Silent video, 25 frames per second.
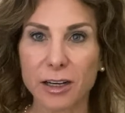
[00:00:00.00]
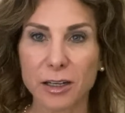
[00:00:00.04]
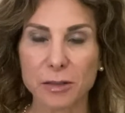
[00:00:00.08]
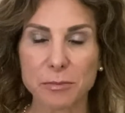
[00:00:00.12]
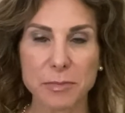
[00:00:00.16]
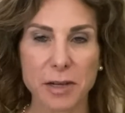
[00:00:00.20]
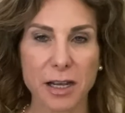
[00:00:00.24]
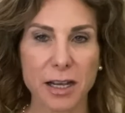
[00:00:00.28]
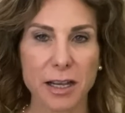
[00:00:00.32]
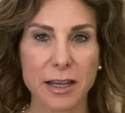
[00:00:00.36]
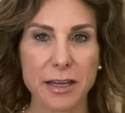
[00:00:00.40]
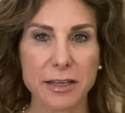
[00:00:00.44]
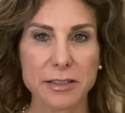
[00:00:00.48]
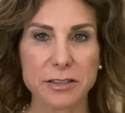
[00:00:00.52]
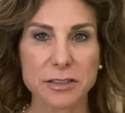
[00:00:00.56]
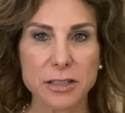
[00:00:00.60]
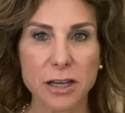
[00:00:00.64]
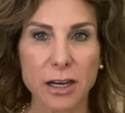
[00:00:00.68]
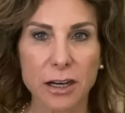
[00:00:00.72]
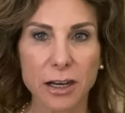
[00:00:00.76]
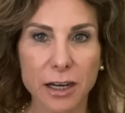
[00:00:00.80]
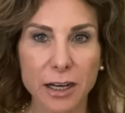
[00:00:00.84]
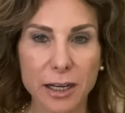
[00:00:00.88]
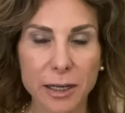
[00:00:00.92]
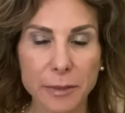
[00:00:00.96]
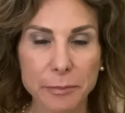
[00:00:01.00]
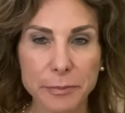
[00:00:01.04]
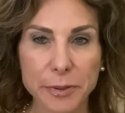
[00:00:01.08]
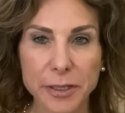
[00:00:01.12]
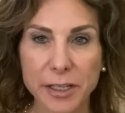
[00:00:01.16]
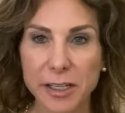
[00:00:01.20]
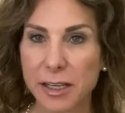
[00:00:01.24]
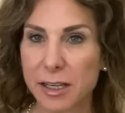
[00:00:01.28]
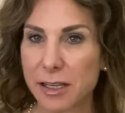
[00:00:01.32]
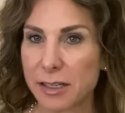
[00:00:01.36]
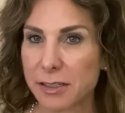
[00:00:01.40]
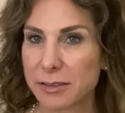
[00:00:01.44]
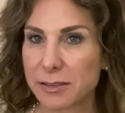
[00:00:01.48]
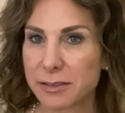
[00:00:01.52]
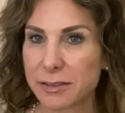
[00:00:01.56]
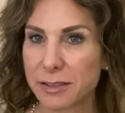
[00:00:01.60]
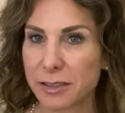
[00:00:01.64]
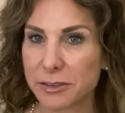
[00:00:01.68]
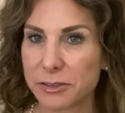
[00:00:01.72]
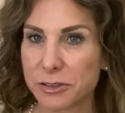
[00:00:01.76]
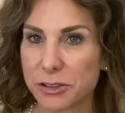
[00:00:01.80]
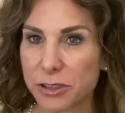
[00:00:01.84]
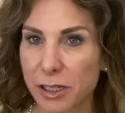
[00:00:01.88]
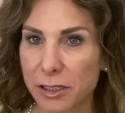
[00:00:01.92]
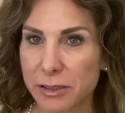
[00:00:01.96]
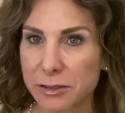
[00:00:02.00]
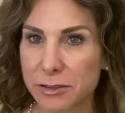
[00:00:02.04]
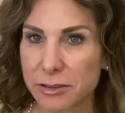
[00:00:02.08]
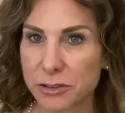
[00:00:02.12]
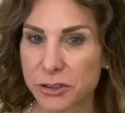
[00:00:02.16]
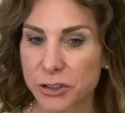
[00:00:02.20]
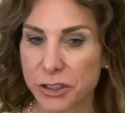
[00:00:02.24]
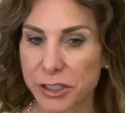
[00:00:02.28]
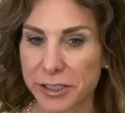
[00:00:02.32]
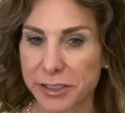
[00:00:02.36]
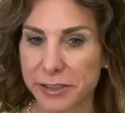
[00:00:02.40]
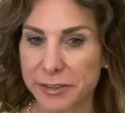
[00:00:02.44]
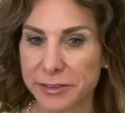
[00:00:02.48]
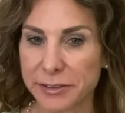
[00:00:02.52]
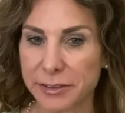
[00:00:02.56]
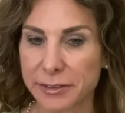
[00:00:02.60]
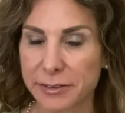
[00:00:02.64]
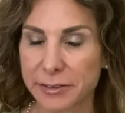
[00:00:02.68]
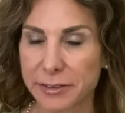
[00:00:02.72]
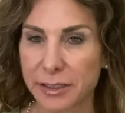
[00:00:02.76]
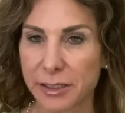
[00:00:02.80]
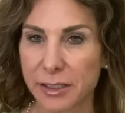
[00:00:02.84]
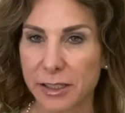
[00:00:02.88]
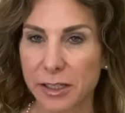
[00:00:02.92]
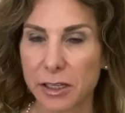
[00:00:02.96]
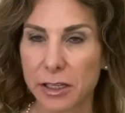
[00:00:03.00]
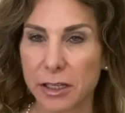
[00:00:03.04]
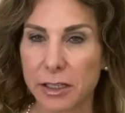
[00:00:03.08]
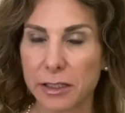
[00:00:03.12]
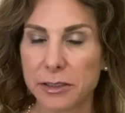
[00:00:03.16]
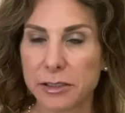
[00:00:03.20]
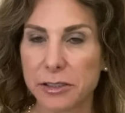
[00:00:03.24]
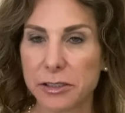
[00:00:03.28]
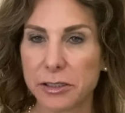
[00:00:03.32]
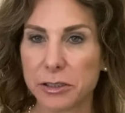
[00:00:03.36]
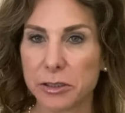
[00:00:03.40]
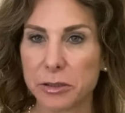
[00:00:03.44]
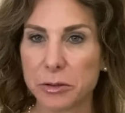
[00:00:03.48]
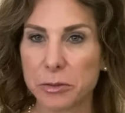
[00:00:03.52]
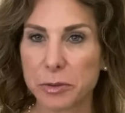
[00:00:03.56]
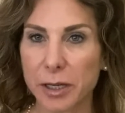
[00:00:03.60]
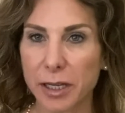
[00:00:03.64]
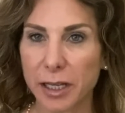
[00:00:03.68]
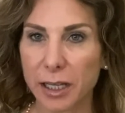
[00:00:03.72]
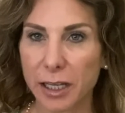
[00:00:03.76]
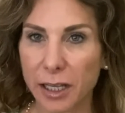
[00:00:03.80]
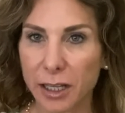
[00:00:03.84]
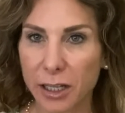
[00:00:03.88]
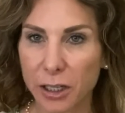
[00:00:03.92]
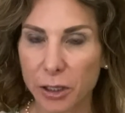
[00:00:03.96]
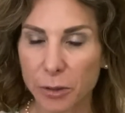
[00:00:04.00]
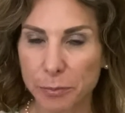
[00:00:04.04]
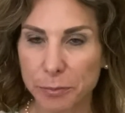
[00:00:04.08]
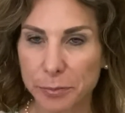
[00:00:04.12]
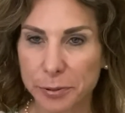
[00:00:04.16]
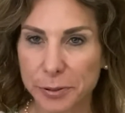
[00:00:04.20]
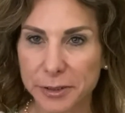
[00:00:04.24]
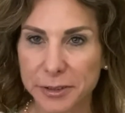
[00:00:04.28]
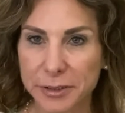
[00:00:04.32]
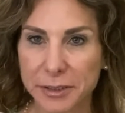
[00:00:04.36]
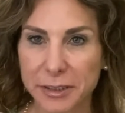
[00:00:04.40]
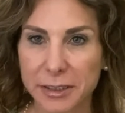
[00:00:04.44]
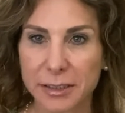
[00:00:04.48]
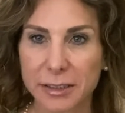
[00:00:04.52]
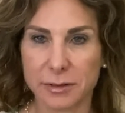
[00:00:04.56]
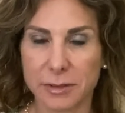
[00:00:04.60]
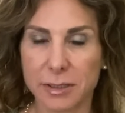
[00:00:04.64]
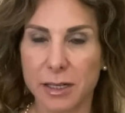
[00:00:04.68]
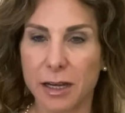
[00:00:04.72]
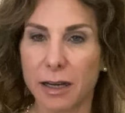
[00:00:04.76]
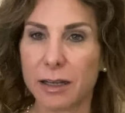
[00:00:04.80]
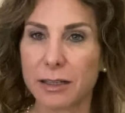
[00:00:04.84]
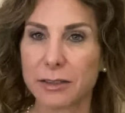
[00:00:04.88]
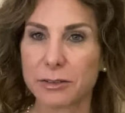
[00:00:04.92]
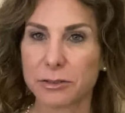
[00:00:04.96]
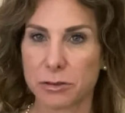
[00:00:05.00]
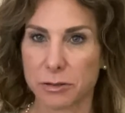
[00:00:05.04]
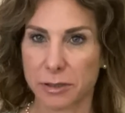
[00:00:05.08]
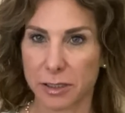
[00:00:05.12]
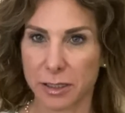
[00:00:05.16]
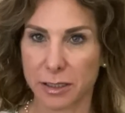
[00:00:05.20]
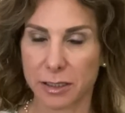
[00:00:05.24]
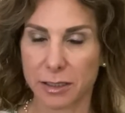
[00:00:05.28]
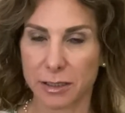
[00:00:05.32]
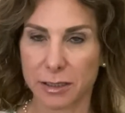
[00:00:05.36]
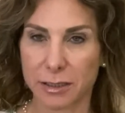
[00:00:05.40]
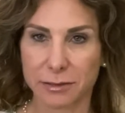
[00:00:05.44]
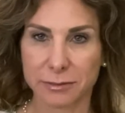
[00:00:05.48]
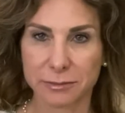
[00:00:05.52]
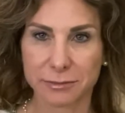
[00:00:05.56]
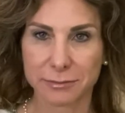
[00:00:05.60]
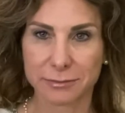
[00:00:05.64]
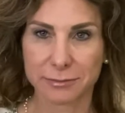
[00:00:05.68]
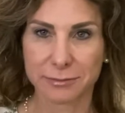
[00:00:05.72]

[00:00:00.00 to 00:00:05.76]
are my top suggestions to help not trigger